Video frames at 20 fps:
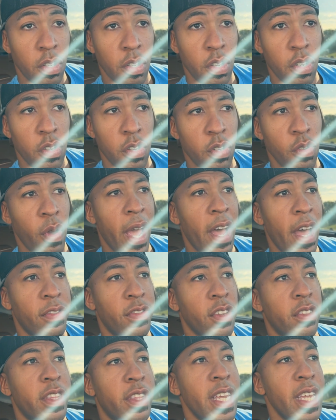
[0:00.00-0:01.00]
You have
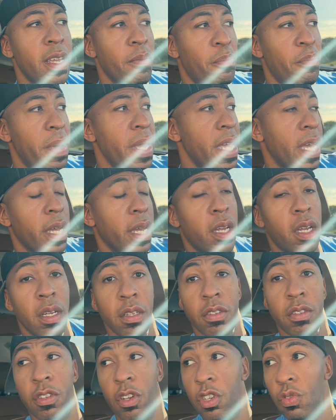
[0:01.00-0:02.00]
to think big.
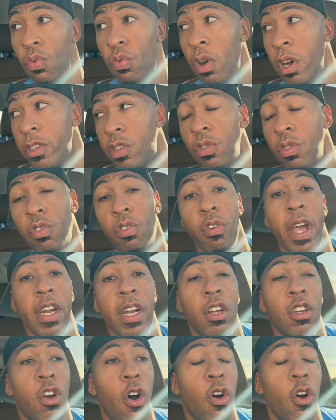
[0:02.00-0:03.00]
So you want to create
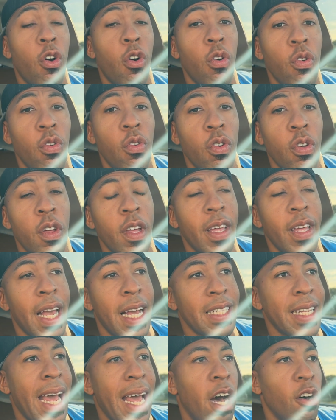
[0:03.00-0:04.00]
a goal
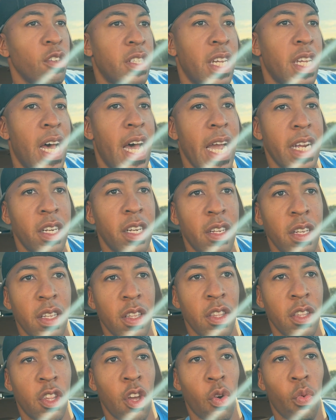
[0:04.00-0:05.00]
that's outside
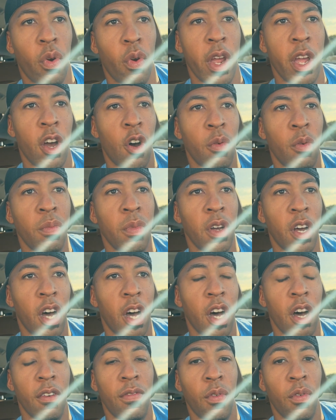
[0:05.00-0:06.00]
the realm
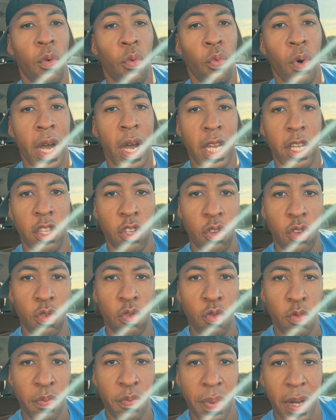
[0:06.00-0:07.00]
of what
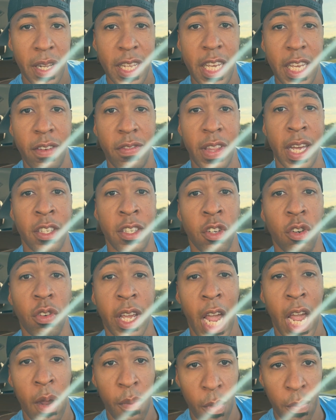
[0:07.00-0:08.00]
you believe that you're
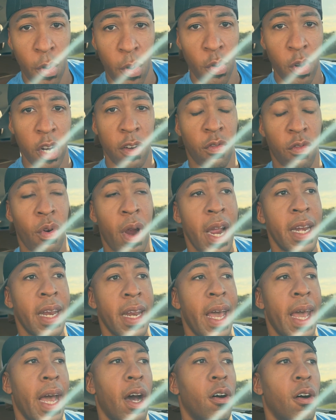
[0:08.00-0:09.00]
capable of right
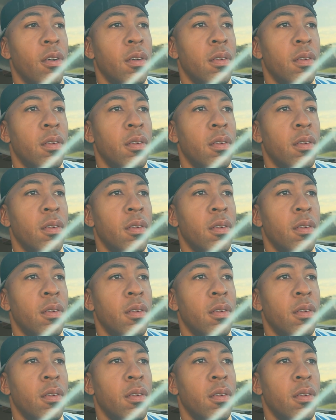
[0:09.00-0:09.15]
now.